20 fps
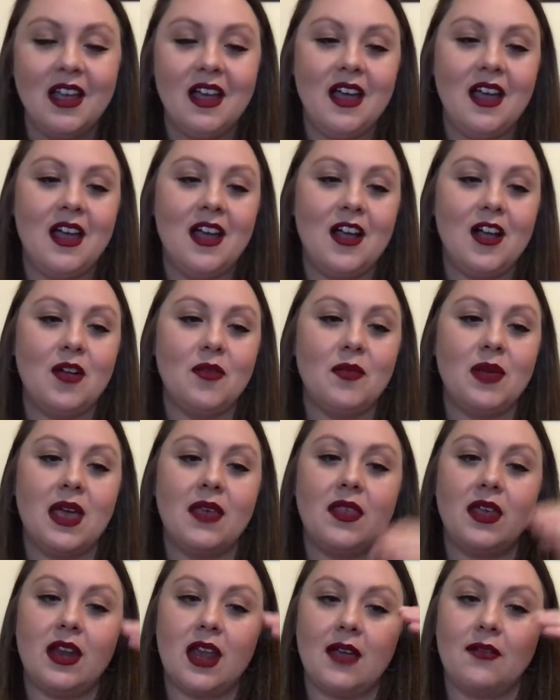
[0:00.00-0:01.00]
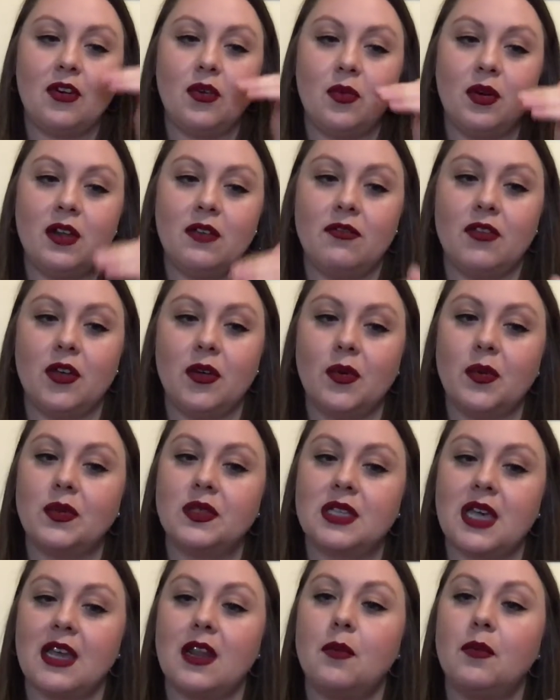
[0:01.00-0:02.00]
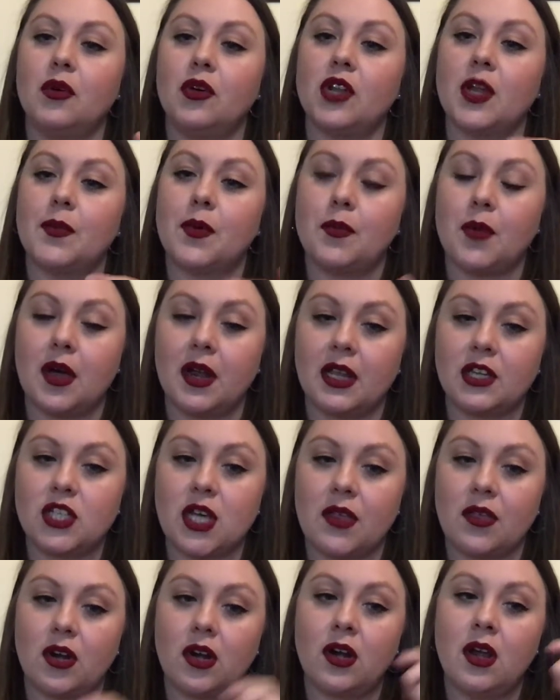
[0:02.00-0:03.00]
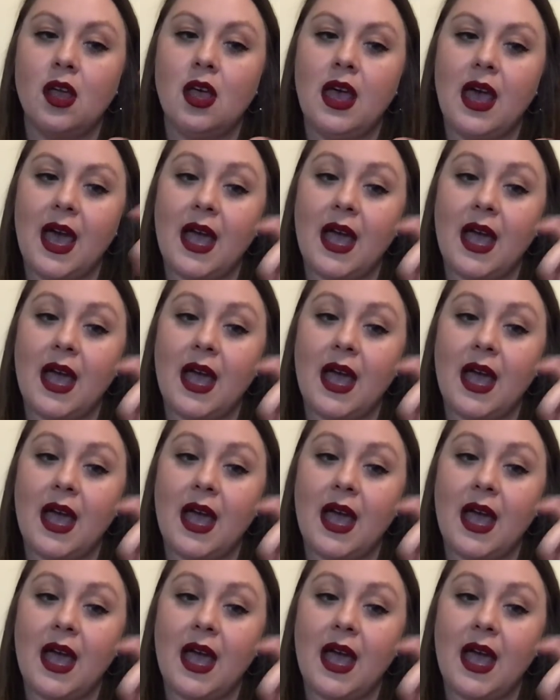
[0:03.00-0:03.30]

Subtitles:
And then every one of those kind of build up upon each other.